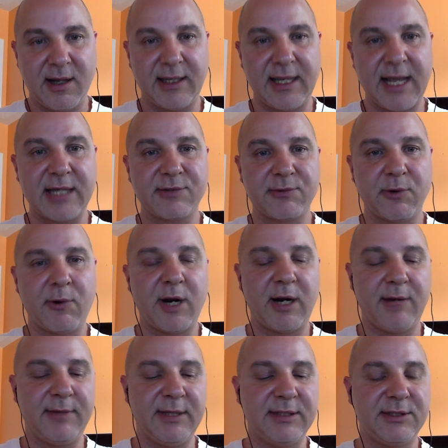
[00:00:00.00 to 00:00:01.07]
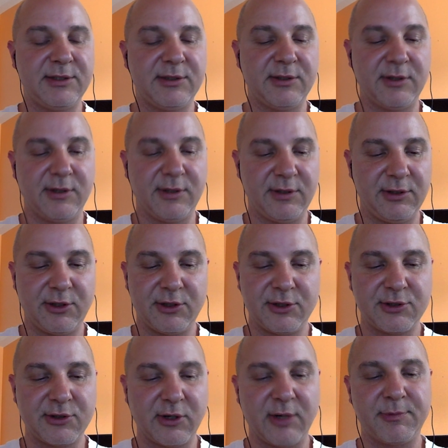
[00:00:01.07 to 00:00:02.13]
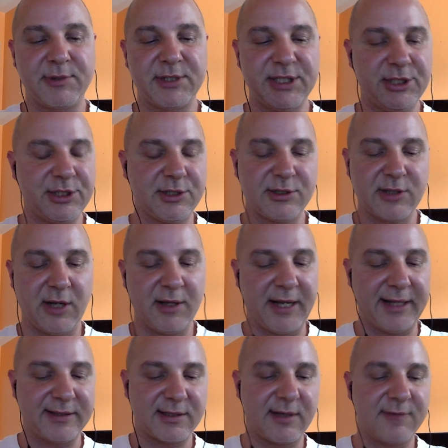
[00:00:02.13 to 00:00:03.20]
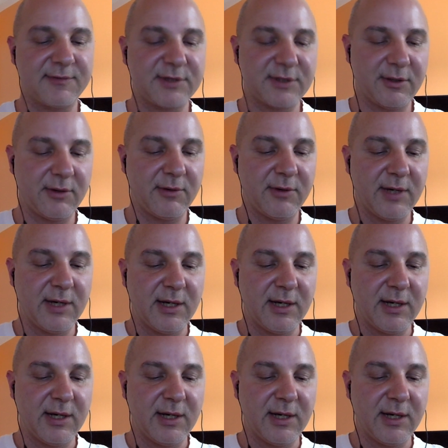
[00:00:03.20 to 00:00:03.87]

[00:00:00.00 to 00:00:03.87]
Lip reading: gas requirements, your circuit procedures, all that stuff. So